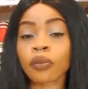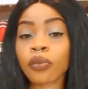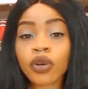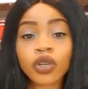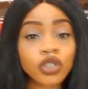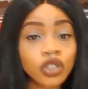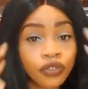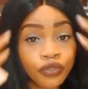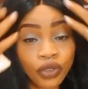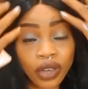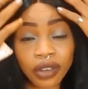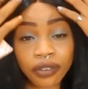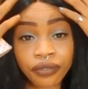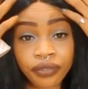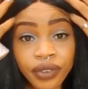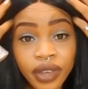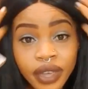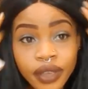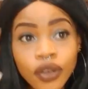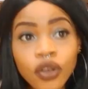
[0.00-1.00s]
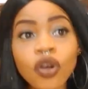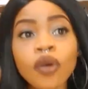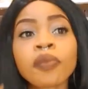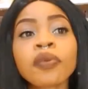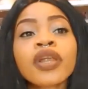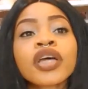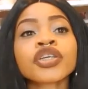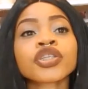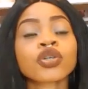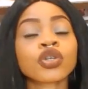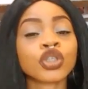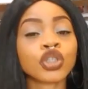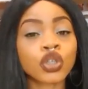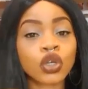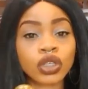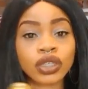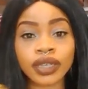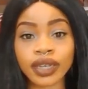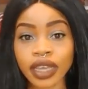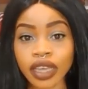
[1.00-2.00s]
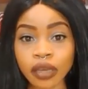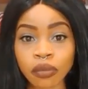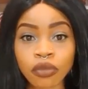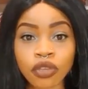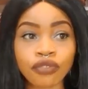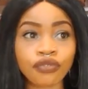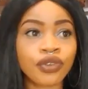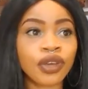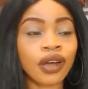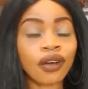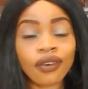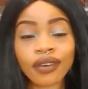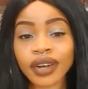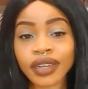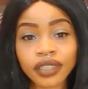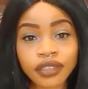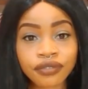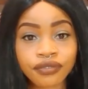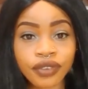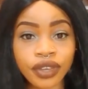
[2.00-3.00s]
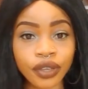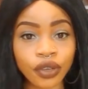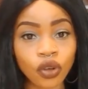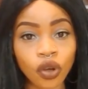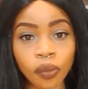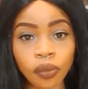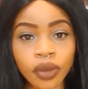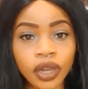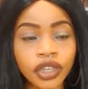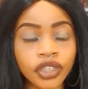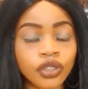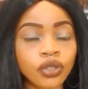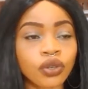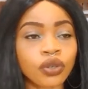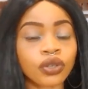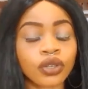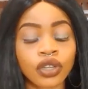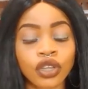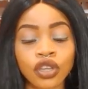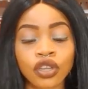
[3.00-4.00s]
But if you are fair in complexion, just like me, if you are already fair in complexion,